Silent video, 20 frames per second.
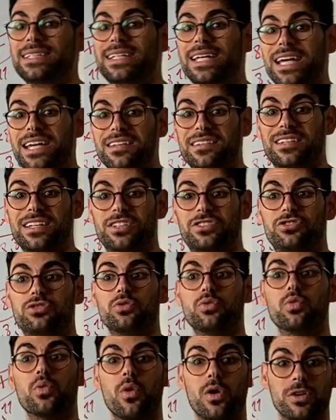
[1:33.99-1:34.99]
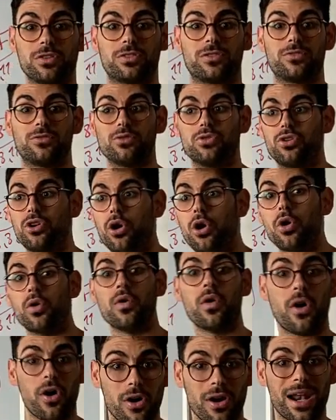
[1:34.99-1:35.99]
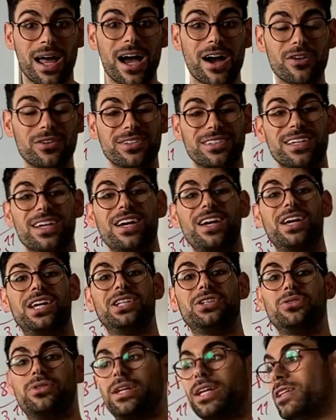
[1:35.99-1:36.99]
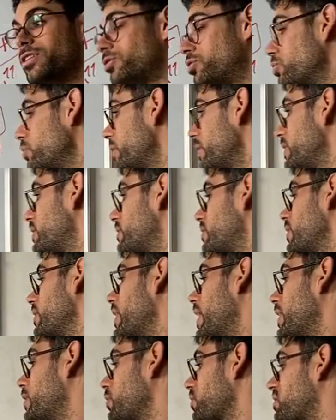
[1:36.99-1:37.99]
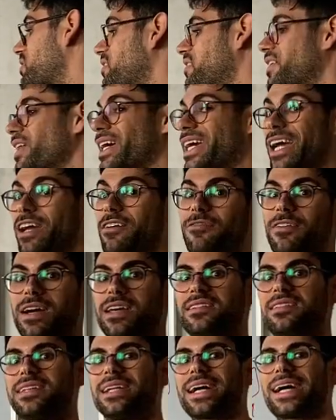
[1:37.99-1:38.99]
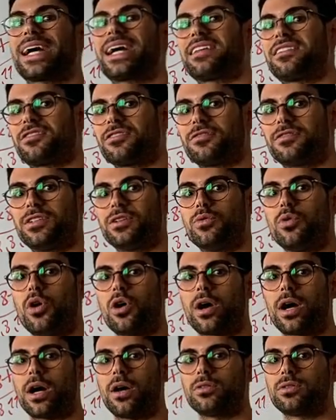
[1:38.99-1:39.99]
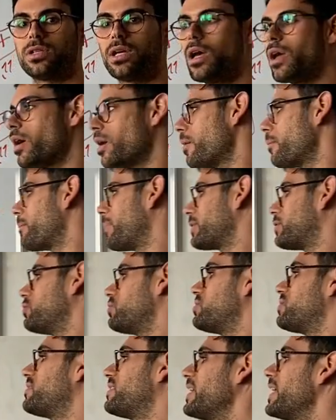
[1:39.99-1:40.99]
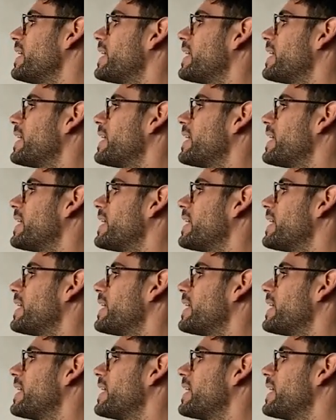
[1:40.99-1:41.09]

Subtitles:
days that you want to go all out, you can do it and not sacrifice the rest of the workout. But you still